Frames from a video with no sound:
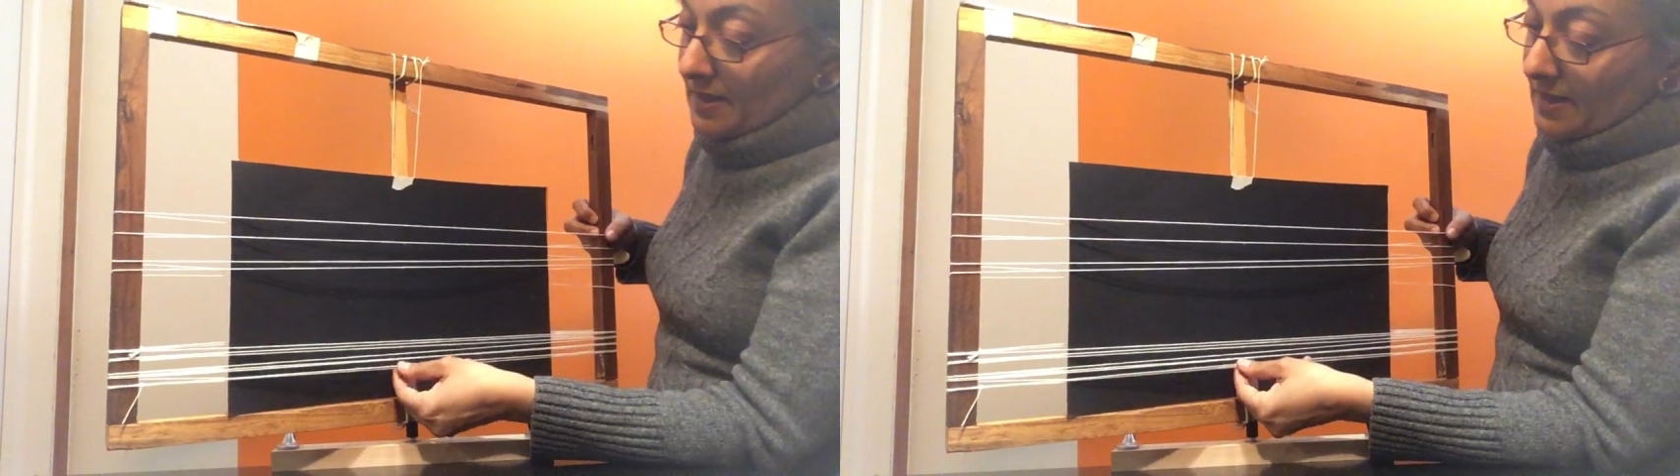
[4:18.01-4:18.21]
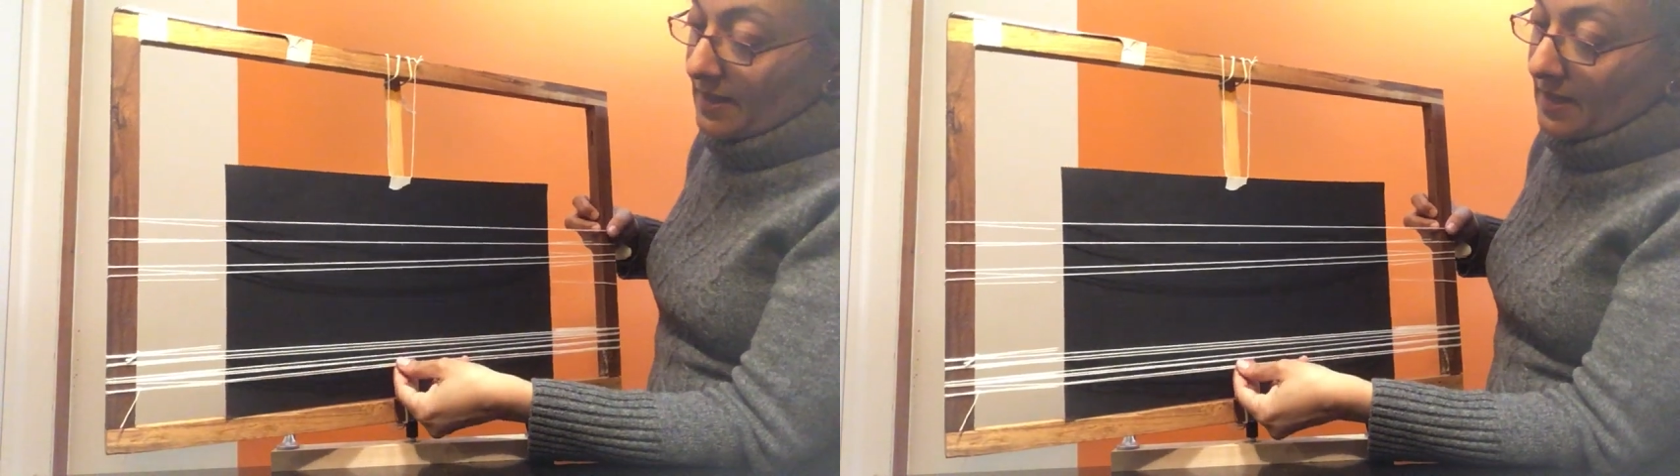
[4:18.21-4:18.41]

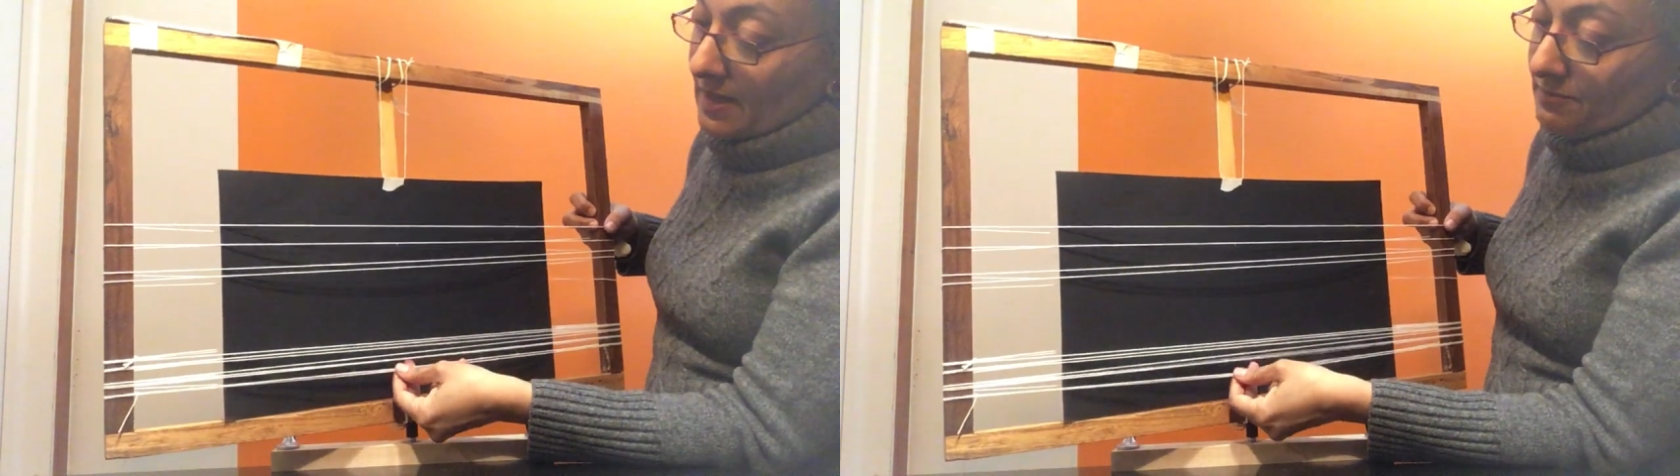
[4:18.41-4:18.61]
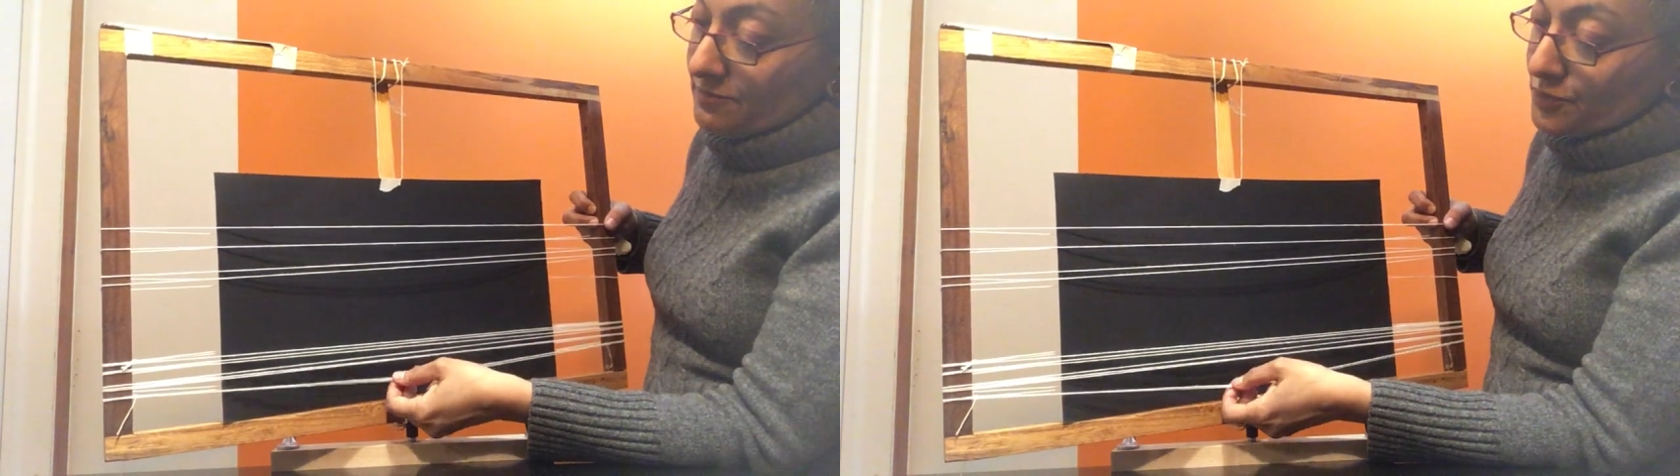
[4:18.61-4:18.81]
I
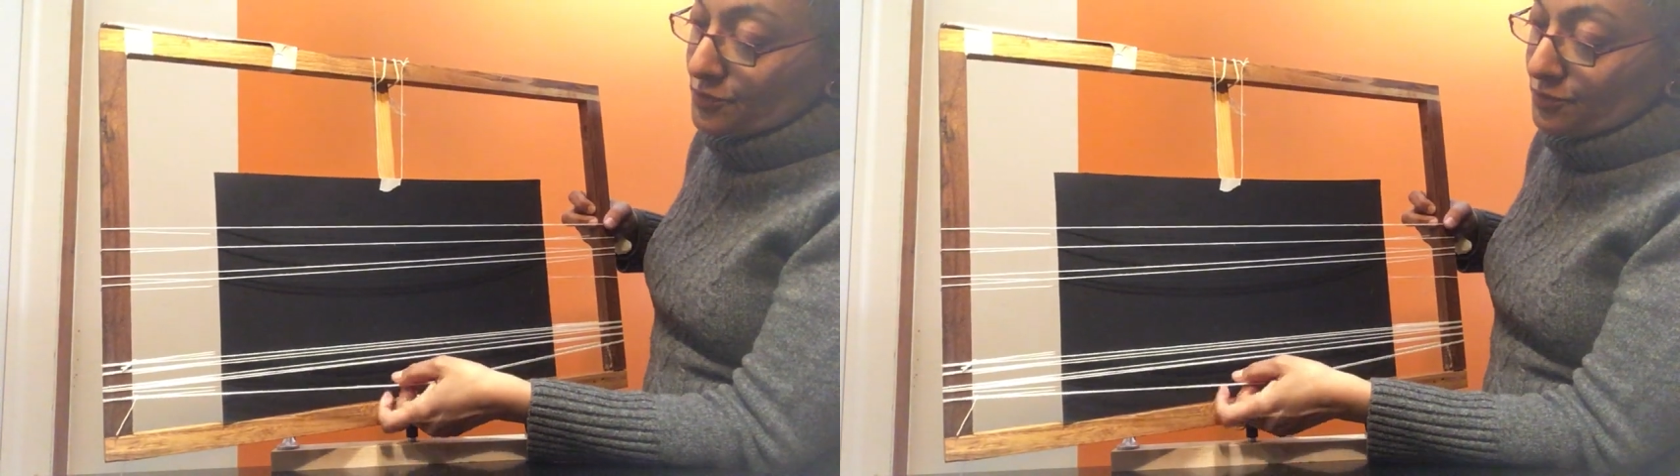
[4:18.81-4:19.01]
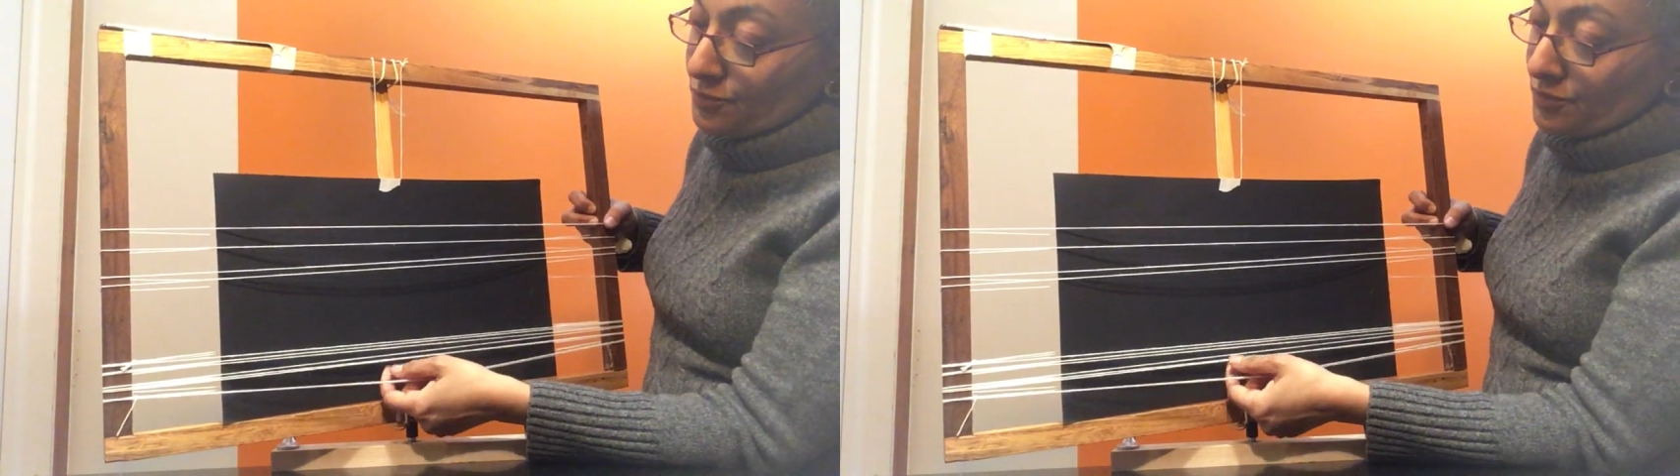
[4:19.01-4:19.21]
have
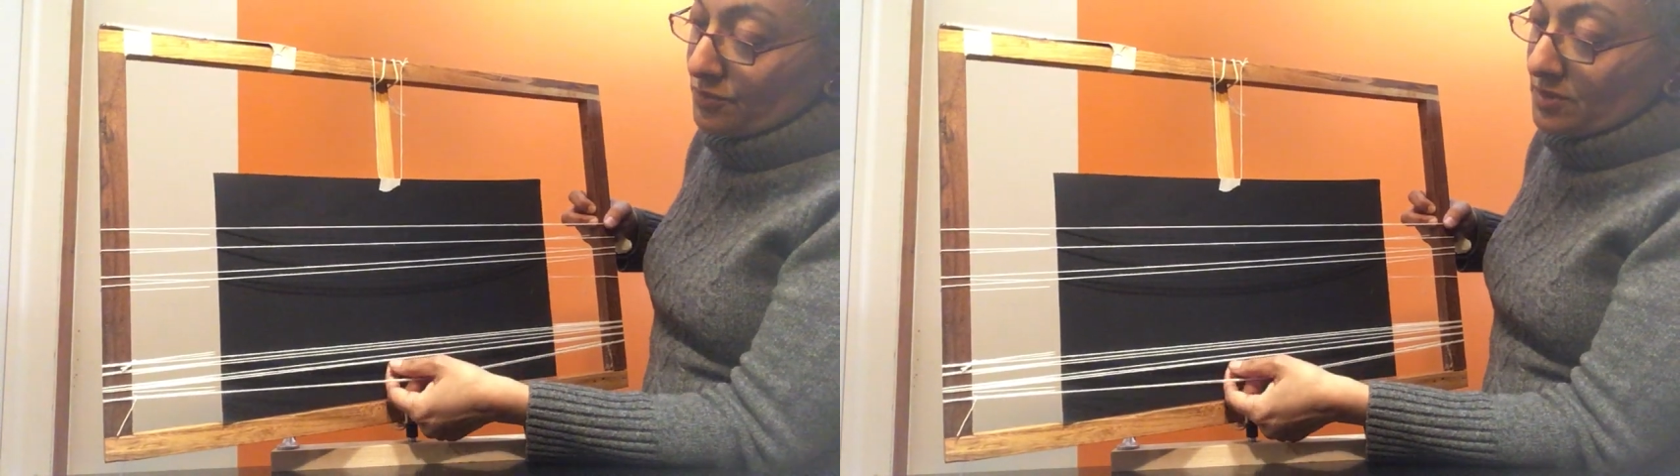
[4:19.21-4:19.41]
2.